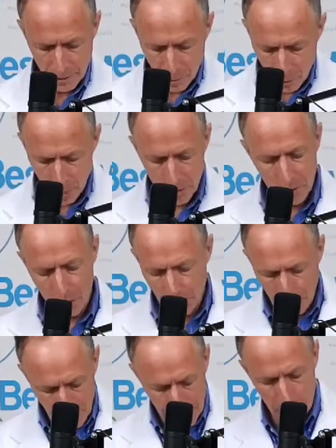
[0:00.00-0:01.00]
Oils are the
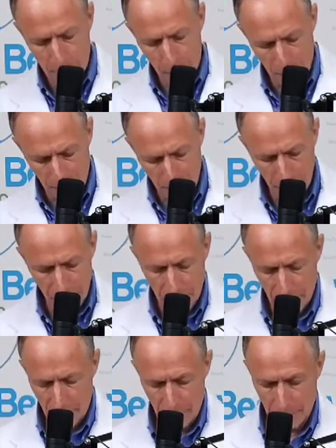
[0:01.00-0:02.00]
biggest problem of
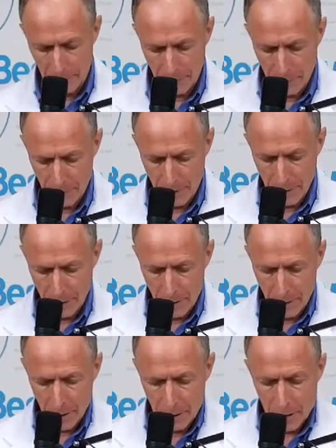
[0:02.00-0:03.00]
everything.
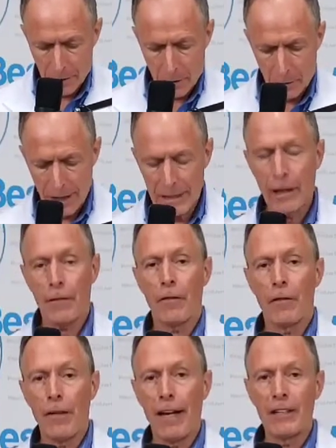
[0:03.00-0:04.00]
So that's it
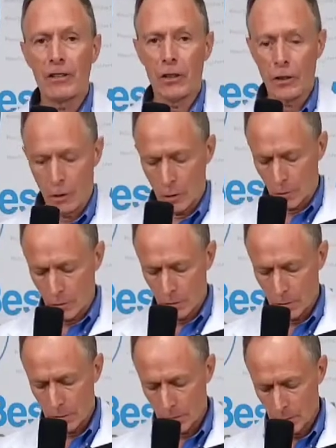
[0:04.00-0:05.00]
for phase 2.
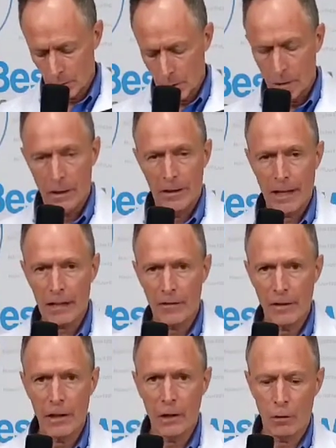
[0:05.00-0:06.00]
The next
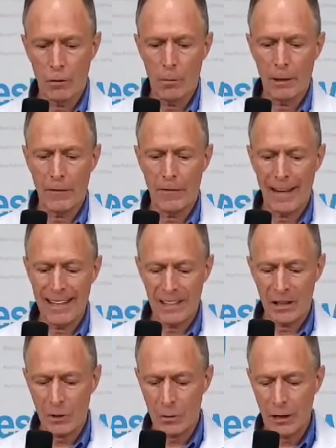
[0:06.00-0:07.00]
video will be phase
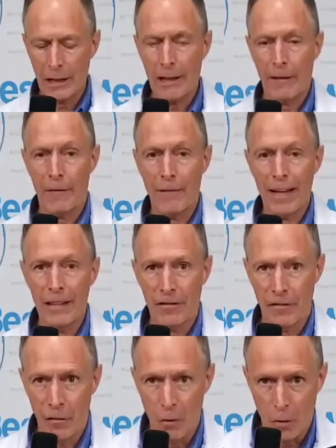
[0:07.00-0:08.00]
3 and phase
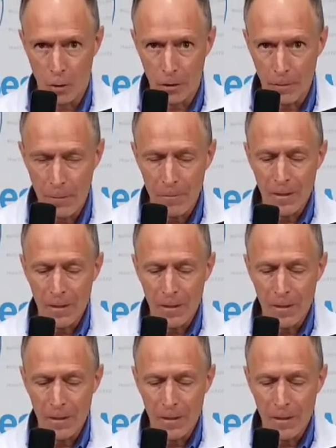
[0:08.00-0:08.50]
4.